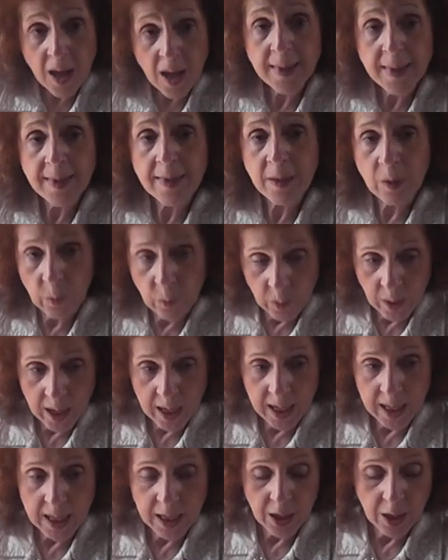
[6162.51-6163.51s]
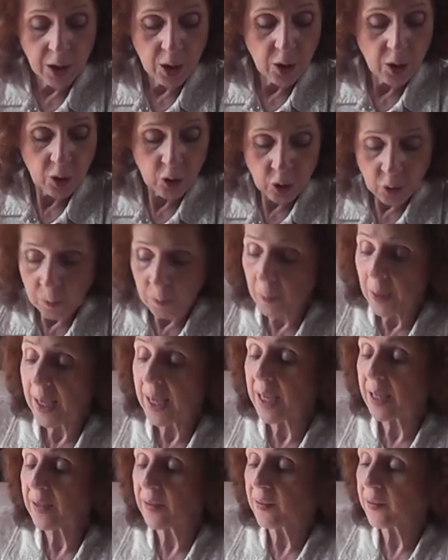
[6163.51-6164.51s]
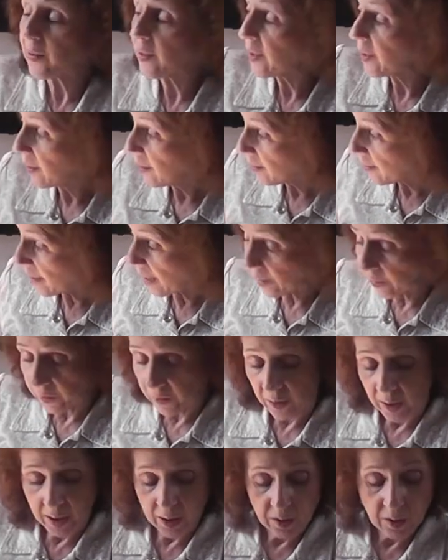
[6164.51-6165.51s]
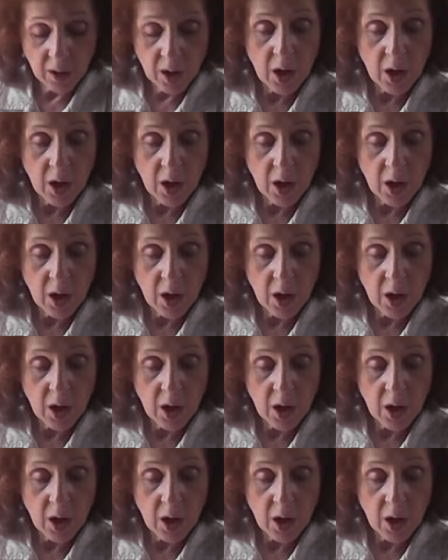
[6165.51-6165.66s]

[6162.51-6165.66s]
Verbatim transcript: on the one who makes desolate.